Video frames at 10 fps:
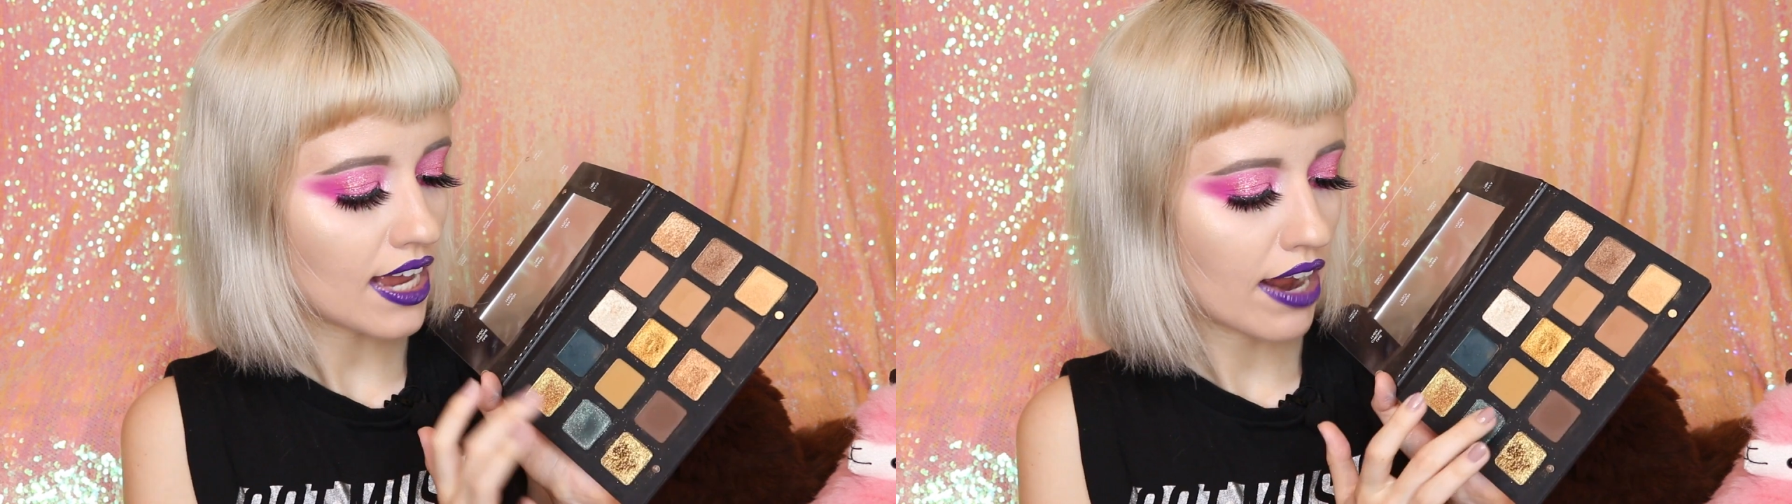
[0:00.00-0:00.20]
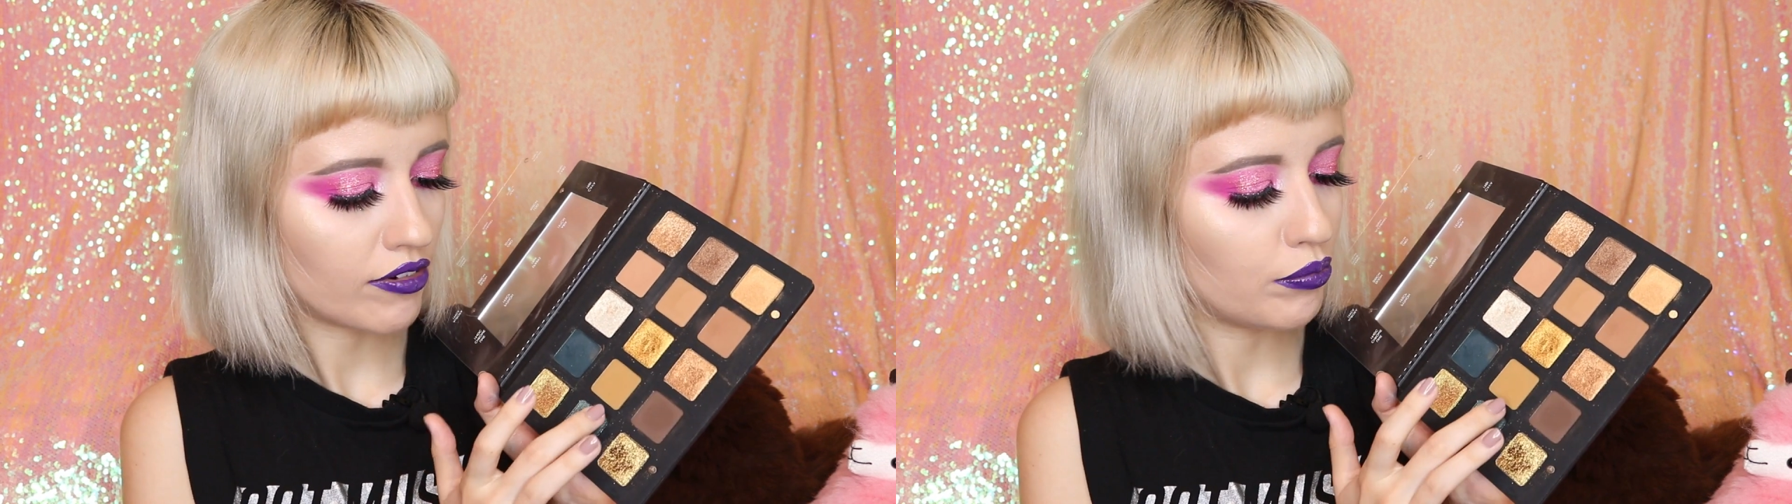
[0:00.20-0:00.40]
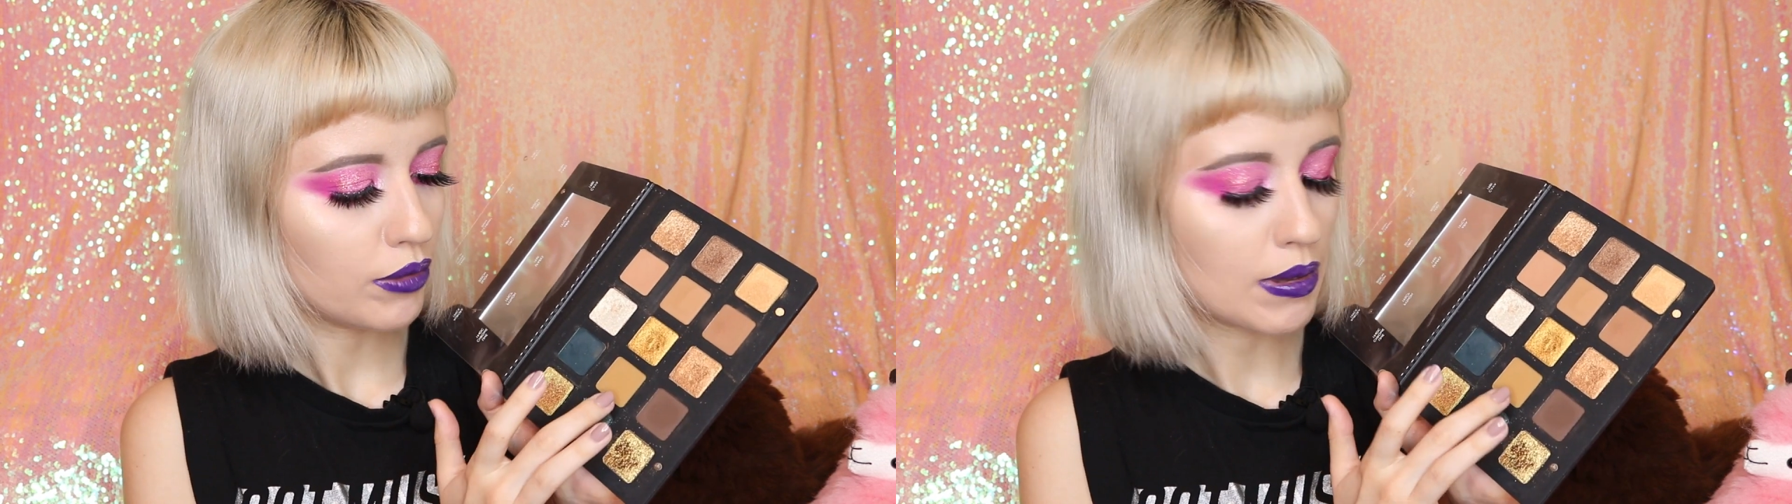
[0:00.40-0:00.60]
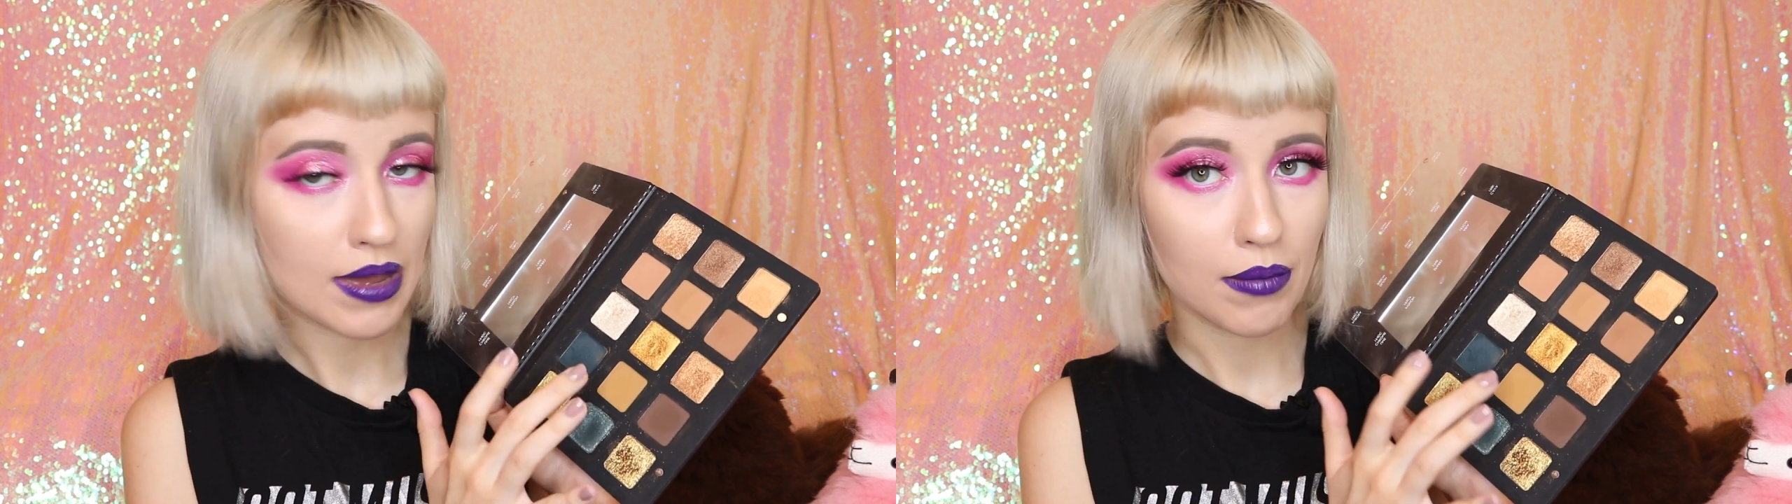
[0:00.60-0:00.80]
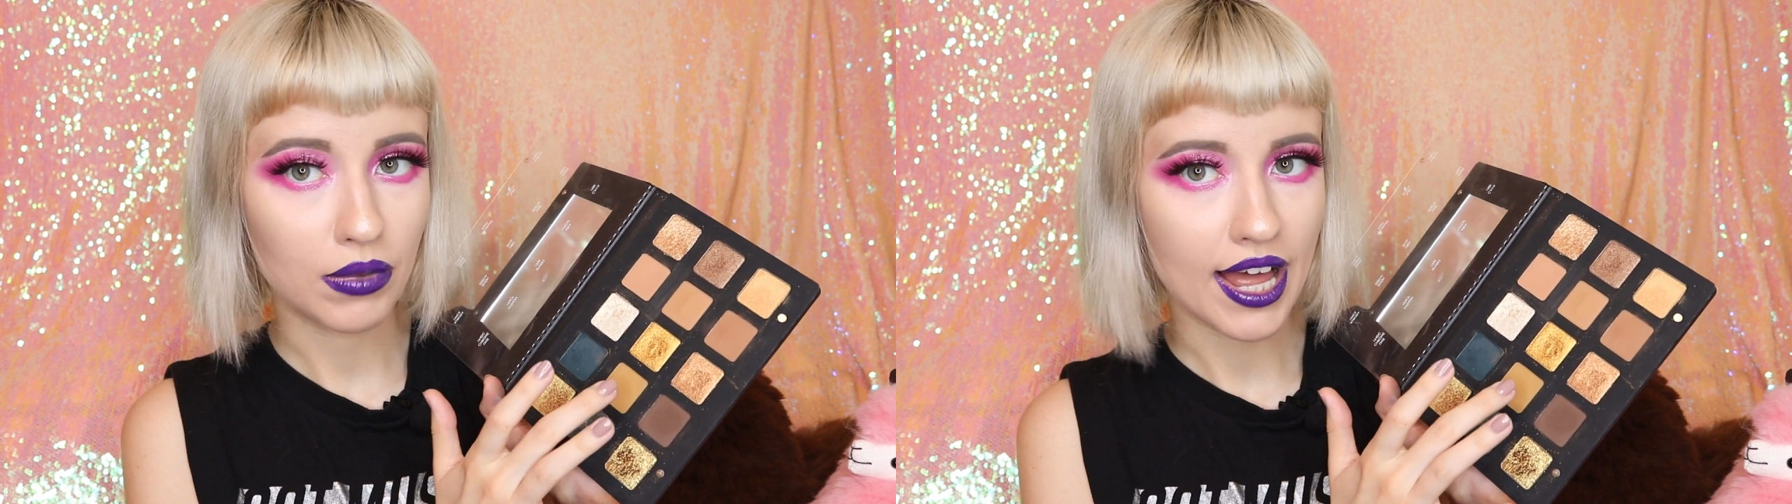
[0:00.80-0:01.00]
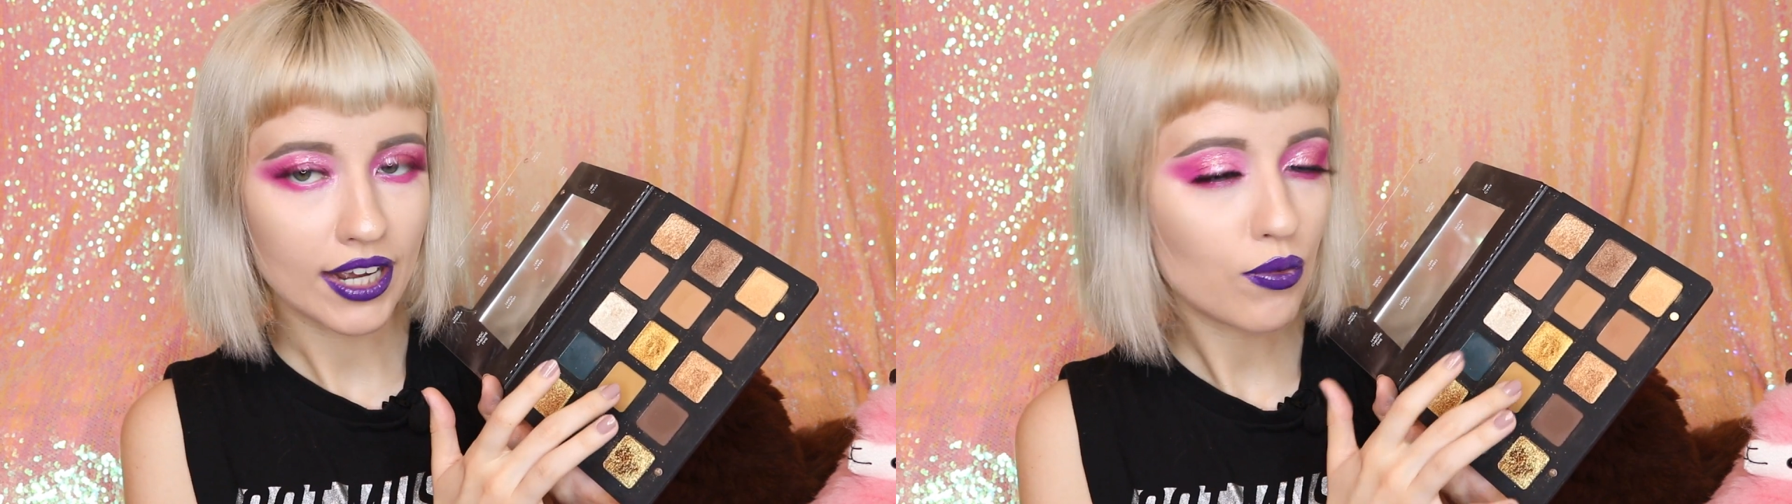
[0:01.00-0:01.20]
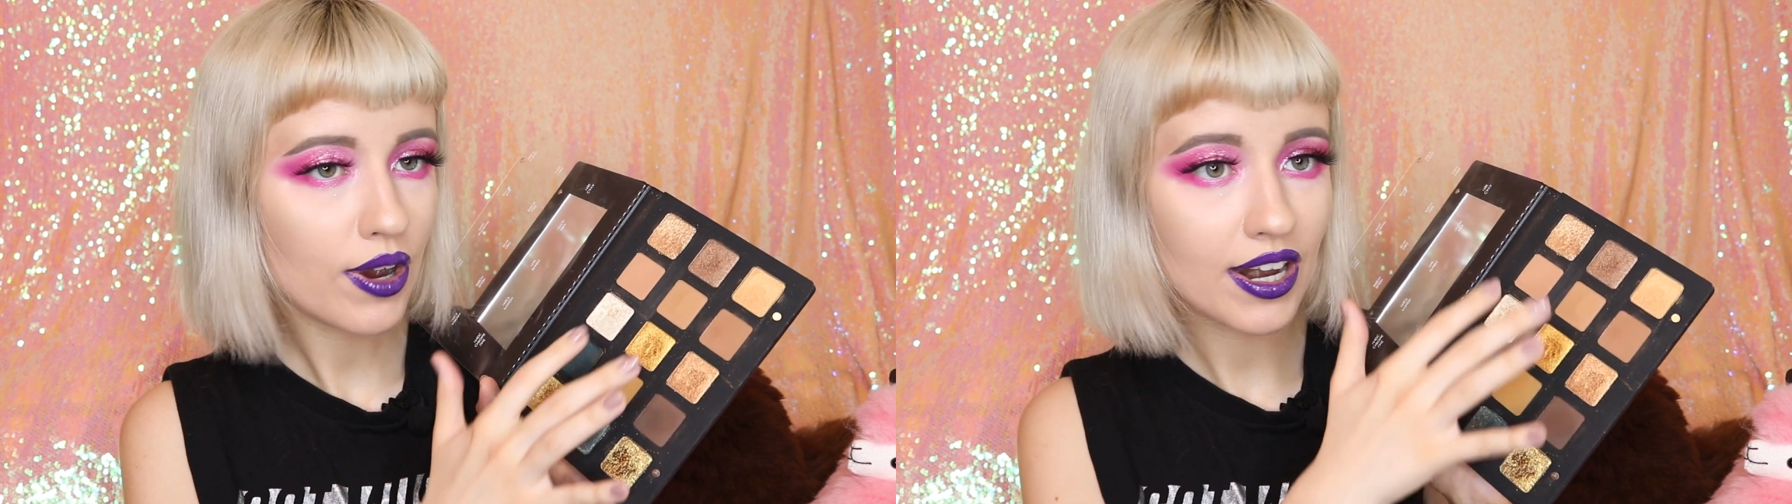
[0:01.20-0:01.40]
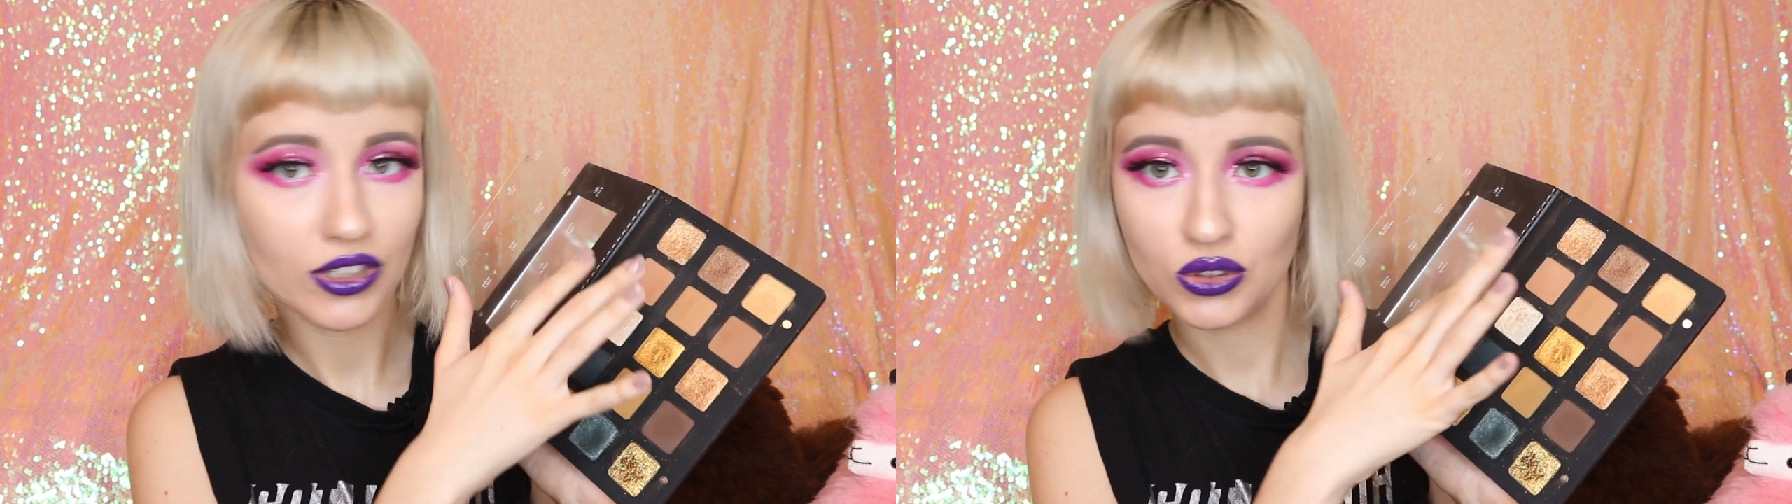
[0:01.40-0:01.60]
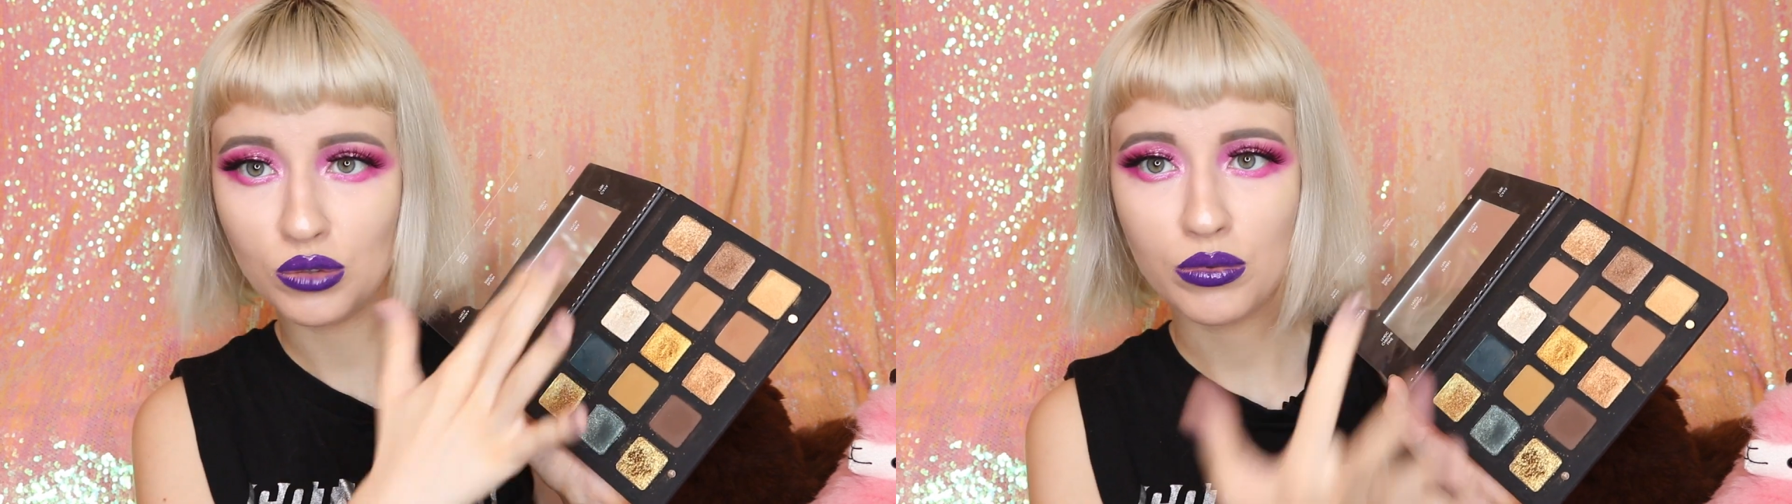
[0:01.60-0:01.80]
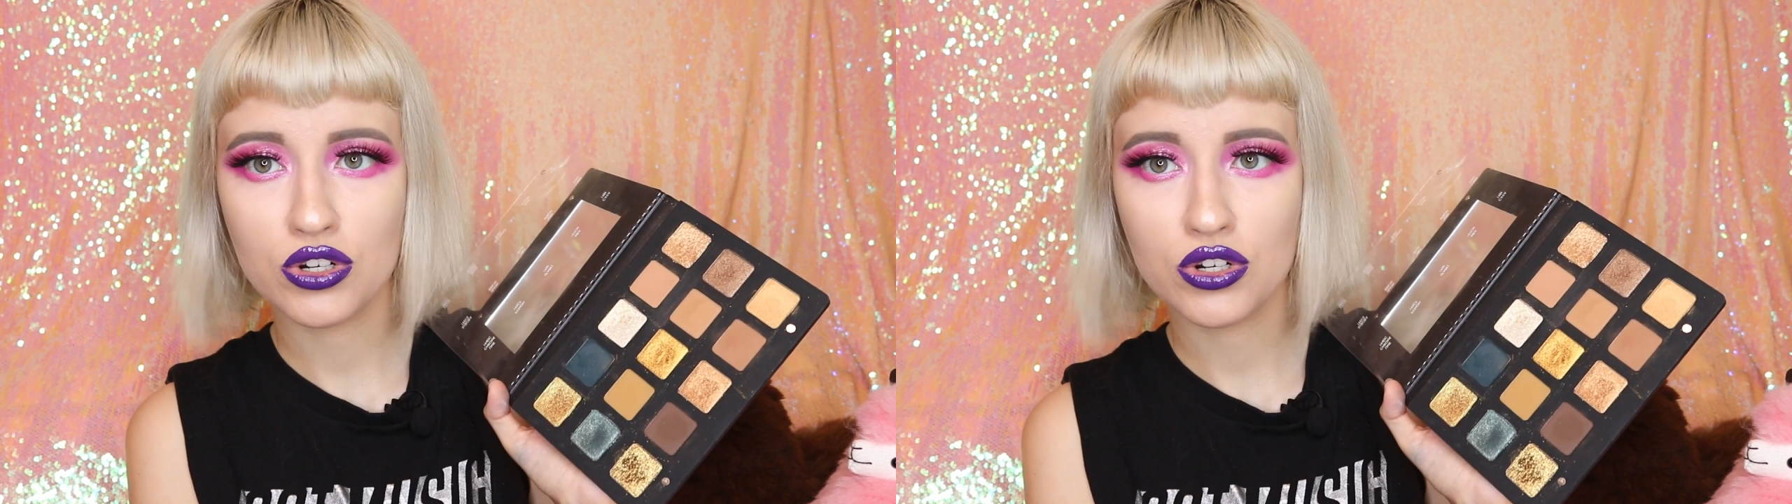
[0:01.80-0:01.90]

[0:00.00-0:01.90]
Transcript: and I would put maybe a black one and two